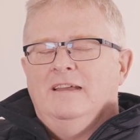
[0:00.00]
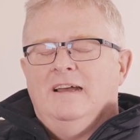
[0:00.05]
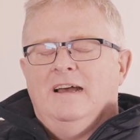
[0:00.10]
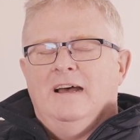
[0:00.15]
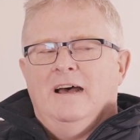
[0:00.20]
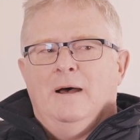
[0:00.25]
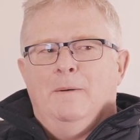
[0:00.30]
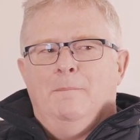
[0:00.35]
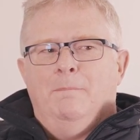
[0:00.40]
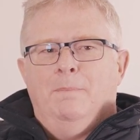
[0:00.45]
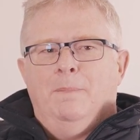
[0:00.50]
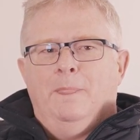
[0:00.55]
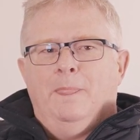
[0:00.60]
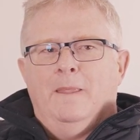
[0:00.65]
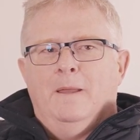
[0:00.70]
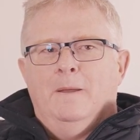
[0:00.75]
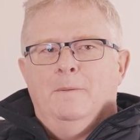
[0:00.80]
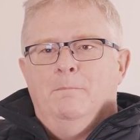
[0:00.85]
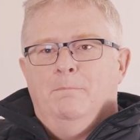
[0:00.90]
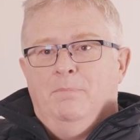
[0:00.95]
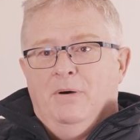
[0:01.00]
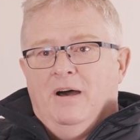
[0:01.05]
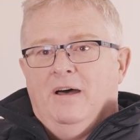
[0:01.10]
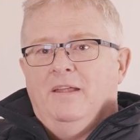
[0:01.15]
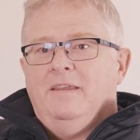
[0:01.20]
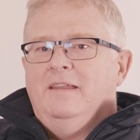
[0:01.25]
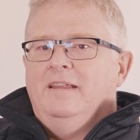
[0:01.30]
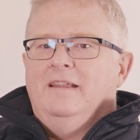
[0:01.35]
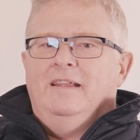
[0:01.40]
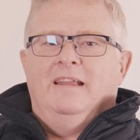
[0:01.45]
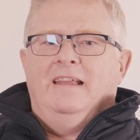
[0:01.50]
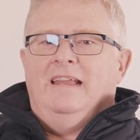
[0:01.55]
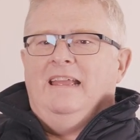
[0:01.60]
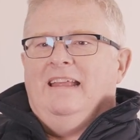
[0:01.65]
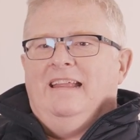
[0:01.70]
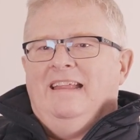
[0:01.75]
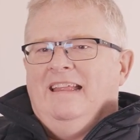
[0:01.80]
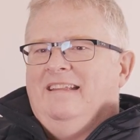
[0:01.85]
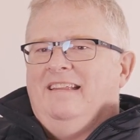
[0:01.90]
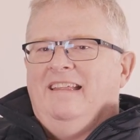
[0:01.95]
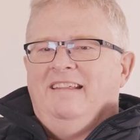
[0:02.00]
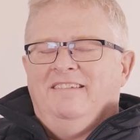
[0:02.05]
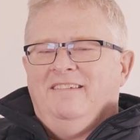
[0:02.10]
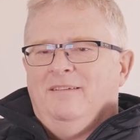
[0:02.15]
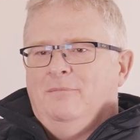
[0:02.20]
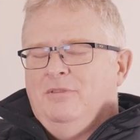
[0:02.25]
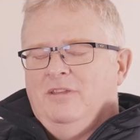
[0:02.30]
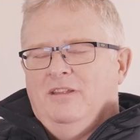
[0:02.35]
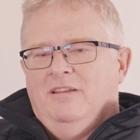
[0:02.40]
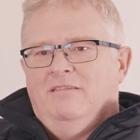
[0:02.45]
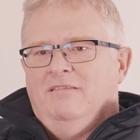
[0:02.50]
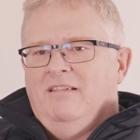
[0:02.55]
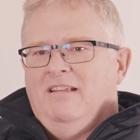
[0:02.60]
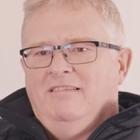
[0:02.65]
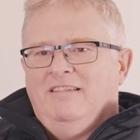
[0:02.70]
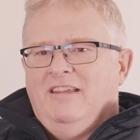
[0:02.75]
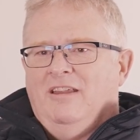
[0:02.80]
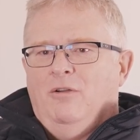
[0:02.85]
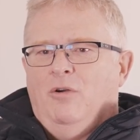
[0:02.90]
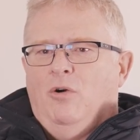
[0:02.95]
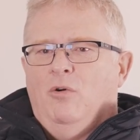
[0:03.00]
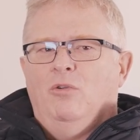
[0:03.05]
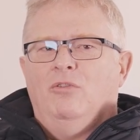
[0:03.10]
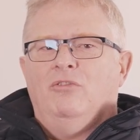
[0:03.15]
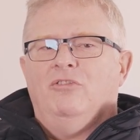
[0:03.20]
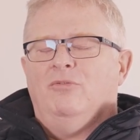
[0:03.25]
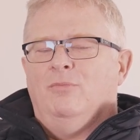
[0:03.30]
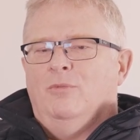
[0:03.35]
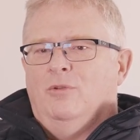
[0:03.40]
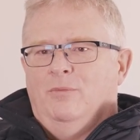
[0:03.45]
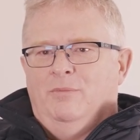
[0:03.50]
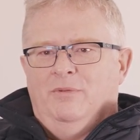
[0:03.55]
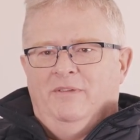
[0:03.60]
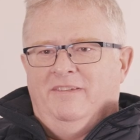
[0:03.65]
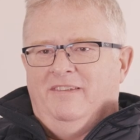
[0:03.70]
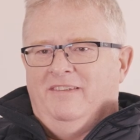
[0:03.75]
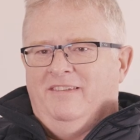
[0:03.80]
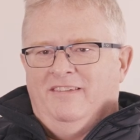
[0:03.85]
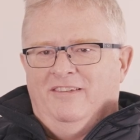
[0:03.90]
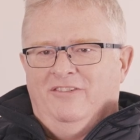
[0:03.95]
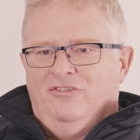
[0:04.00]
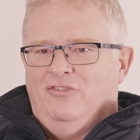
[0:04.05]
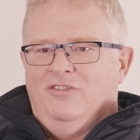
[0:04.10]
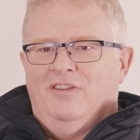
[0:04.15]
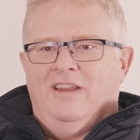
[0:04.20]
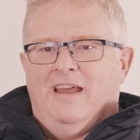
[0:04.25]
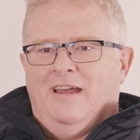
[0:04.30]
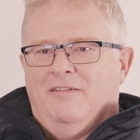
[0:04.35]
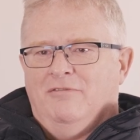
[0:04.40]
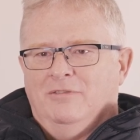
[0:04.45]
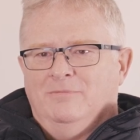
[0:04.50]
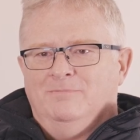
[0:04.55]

But it's something all small businesses should have.